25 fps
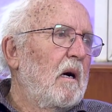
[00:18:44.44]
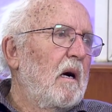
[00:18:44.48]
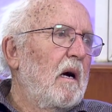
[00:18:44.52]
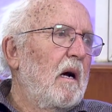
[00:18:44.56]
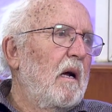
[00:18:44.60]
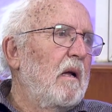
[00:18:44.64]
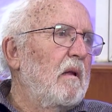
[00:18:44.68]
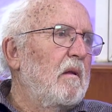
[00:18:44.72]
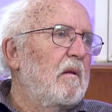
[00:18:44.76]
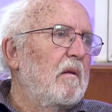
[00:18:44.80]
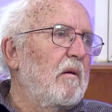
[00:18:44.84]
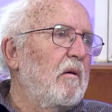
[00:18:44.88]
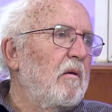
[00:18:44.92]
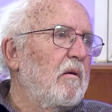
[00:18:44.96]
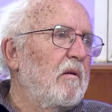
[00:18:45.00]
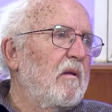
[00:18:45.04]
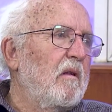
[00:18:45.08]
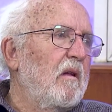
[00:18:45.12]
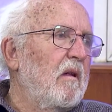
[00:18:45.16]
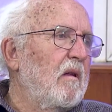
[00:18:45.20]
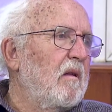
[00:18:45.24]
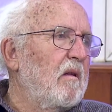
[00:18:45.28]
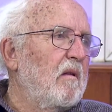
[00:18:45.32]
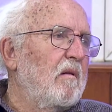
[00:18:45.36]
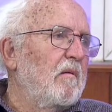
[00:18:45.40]
And so
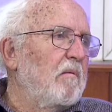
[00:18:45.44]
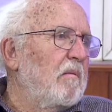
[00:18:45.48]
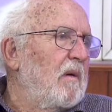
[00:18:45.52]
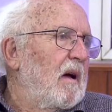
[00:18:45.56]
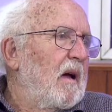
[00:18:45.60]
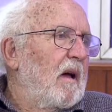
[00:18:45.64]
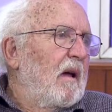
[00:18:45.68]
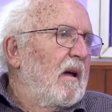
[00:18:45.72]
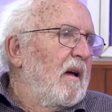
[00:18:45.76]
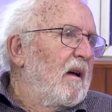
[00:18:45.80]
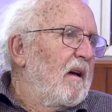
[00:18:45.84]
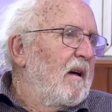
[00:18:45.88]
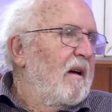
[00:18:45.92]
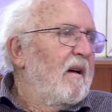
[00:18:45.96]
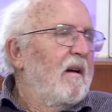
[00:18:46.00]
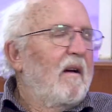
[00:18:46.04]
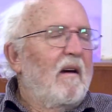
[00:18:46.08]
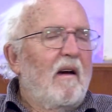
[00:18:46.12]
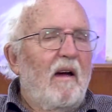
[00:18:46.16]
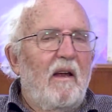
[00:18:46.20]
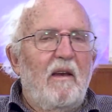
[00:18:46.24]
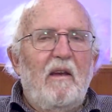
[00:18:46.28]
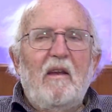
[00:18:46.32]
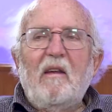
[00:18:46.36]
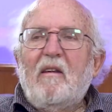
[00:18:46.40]
this
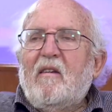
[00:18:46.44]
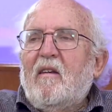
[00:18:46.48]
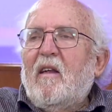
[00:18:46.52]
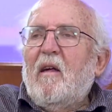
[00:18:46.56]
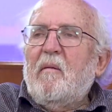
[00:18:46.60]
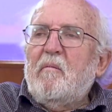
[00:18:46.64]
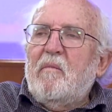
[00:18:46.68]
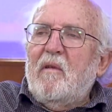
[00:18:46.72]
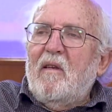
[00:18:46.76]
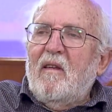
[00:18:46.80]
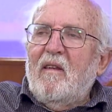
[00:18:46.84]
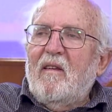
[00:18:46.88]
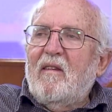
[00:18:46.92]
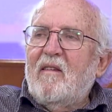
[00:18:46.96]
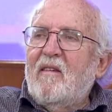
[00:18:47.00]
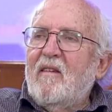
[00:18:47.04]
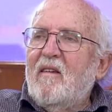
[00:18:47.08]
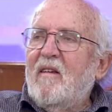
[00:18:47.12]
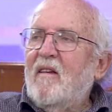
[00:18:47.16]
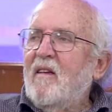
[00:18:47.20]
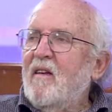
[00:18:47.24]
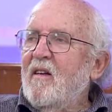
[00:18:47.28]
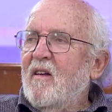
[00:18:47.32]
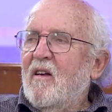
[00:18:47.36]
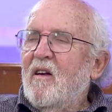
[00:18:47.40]
and except this,
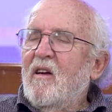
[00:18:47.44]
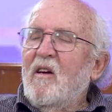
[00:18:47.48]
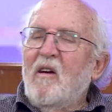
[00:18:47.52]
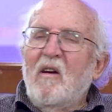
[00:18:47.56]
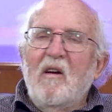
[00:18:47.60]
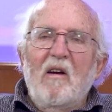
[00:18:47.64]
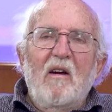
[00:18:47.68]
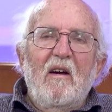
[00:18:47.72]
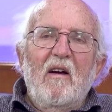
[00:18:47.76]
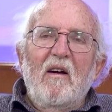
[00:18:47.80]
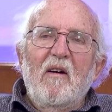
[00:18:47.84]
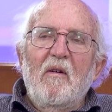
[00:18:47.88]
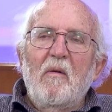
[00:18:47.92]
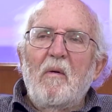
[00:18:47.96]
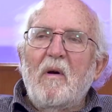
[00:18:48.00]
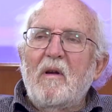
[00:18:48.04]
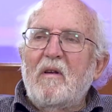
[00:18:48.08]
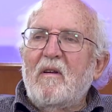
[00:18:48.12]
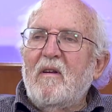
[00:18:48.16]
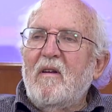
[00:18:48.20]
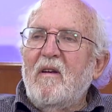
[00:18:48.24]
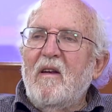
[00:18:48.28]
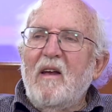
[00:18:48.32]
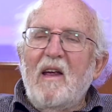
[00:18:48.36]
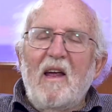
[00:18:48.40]

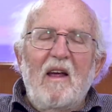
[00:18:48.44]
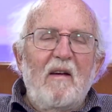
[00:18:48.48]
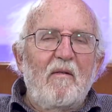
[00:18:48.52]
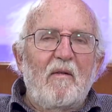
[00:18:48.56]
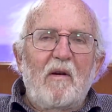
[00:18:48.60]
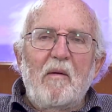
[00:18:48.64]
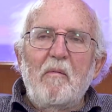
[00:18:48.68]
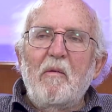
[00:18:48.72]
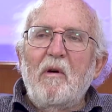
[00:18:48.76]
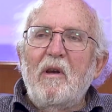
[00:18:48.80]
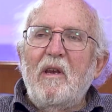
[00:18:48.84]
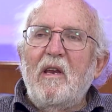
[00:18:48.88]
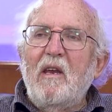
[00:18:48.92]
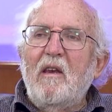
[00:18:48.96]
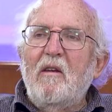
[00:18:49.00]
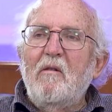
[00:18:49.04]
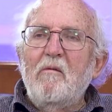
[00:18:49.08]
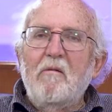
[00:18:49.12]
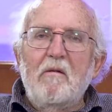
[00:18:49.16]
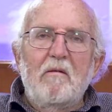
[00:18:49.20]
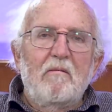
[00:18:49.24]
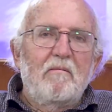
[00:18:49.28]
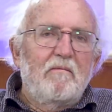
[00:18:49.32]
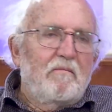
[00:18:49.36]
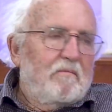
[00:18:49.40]
what everybody
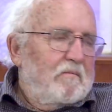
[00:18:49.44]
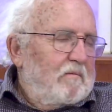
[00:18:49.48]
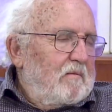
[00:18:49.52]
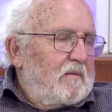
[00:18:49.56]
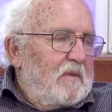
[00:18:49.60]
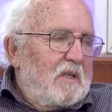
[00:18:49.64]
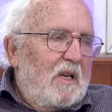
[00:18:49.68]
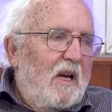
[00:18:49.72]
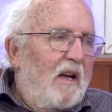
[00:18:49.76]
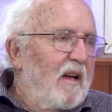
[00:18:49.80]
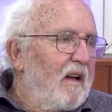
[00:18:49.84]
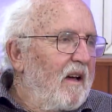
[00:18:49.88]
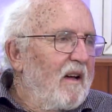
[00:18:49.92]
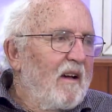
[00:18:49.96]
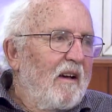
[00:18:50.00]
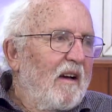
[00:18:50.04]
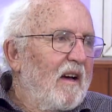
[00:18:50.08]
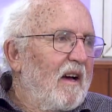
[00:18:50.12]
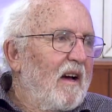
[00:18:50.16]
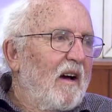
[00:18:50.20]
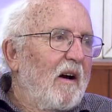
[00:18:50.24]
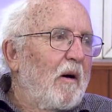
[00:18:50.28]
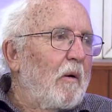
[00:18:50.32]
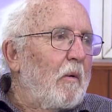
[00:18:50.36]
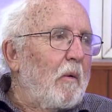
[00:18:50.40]
do,
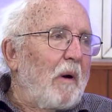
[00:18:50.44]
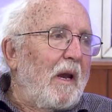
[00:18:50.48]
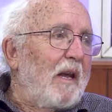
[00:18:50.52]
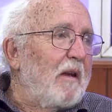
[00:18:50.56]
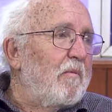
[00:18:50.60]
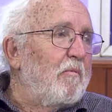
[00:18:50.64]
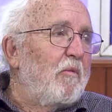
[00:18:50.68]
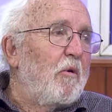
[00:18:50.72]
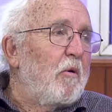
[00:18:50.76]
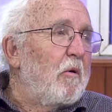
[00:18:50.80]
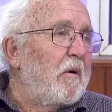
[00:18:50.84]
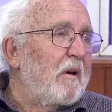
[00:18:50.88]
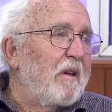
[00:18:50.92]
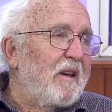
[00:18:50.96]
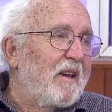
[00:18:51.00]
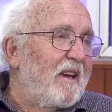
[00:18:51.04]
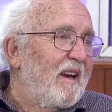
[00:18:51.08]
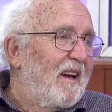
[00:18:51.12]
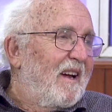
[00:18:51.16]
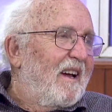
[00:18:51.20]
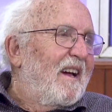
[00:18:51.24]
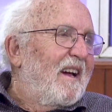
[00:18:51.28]
read books.